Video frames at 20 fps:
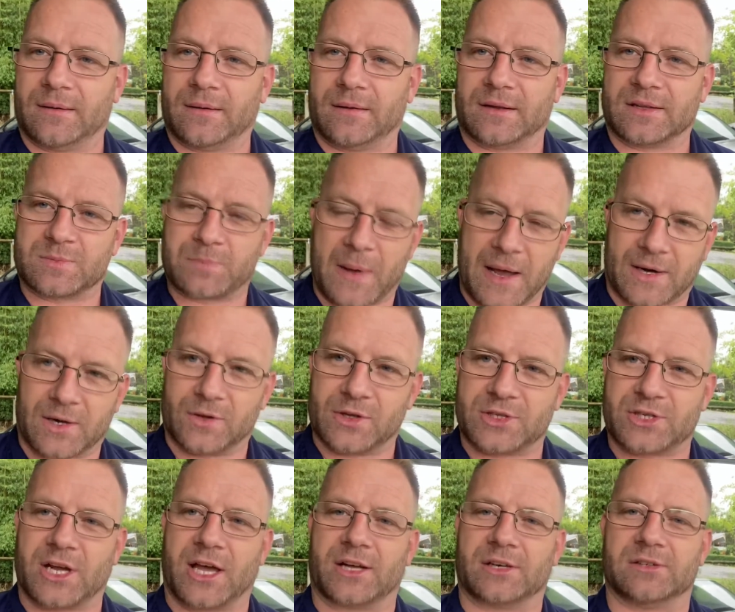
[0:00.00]
It's back on the
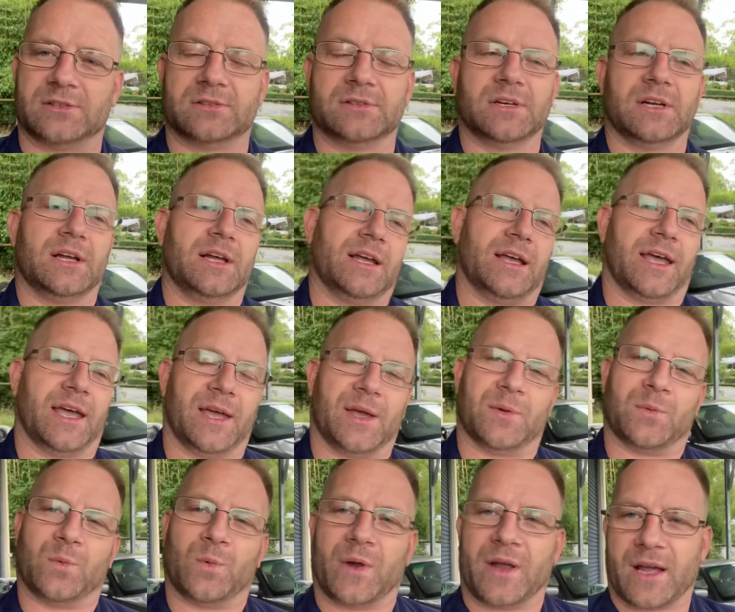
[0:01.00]
channel
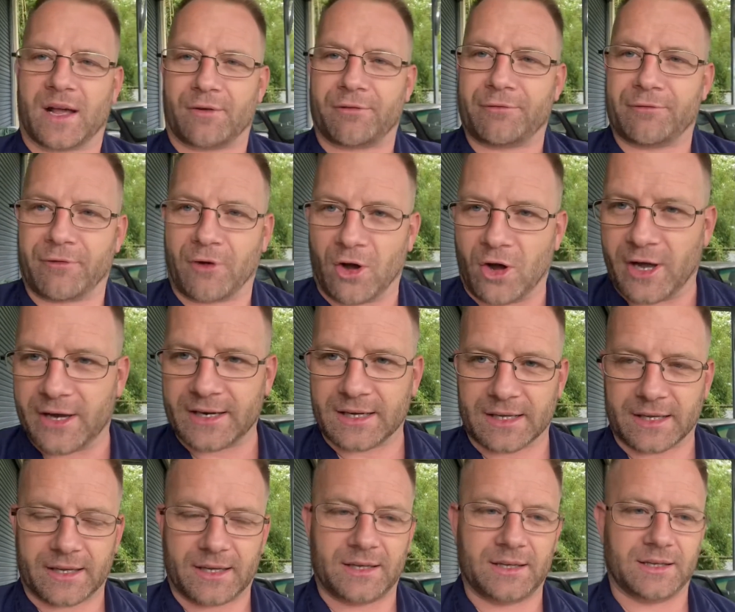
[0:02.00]
and we are
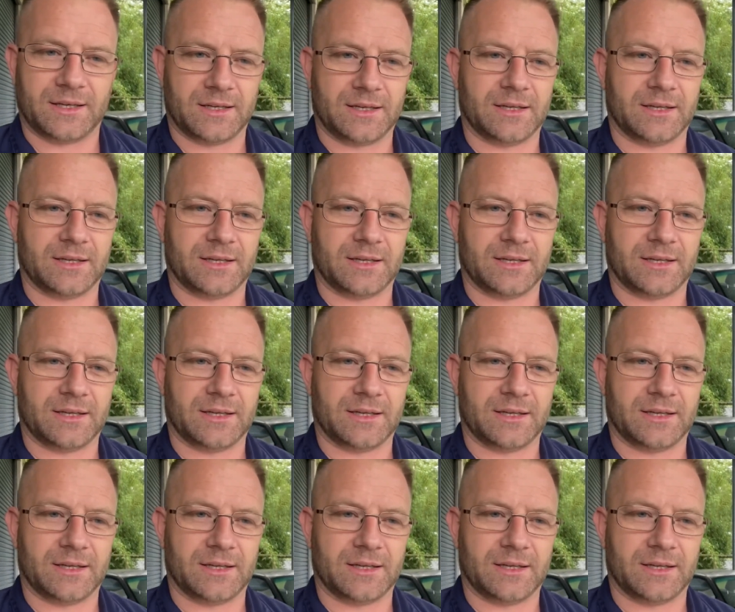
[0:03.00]
finally